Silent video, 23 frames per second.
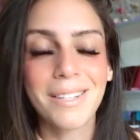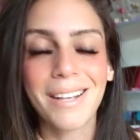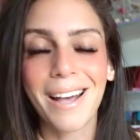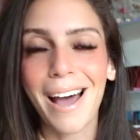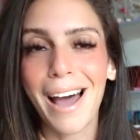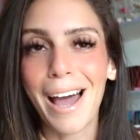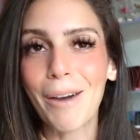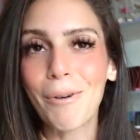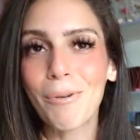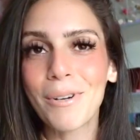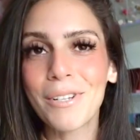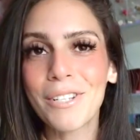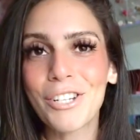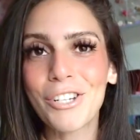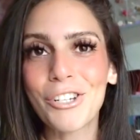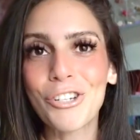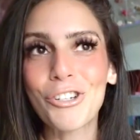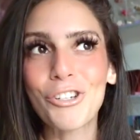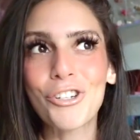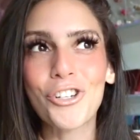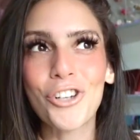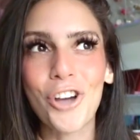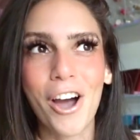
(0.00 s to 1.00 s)
I was
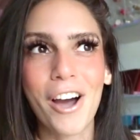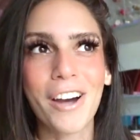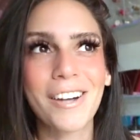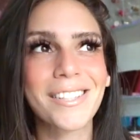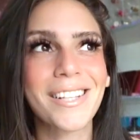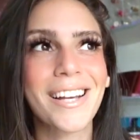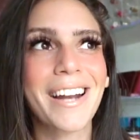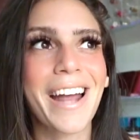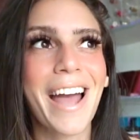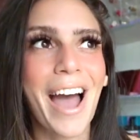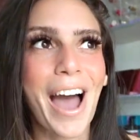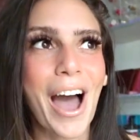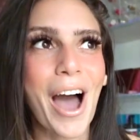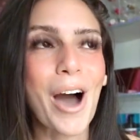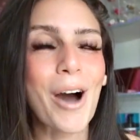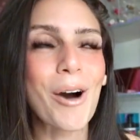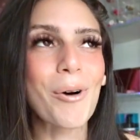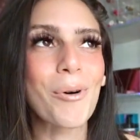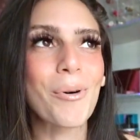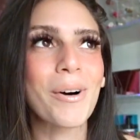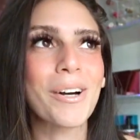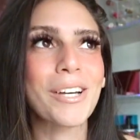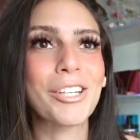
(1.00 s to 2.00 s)
shocked at
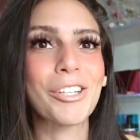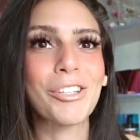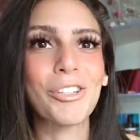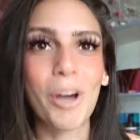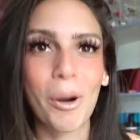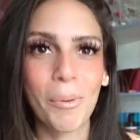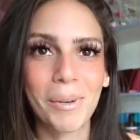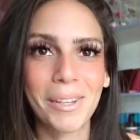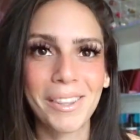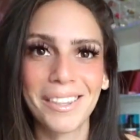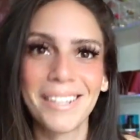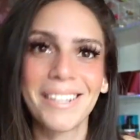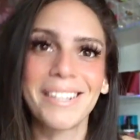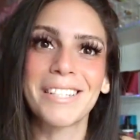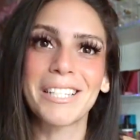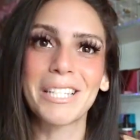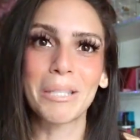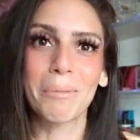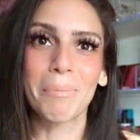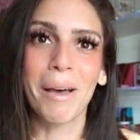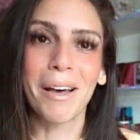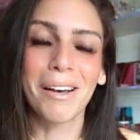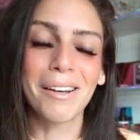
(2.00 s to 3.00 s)
how yummy these
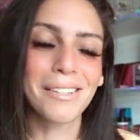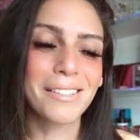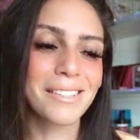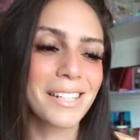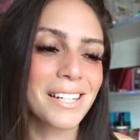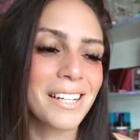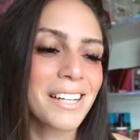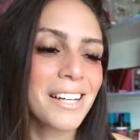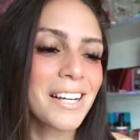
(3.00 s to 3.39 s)
smelled.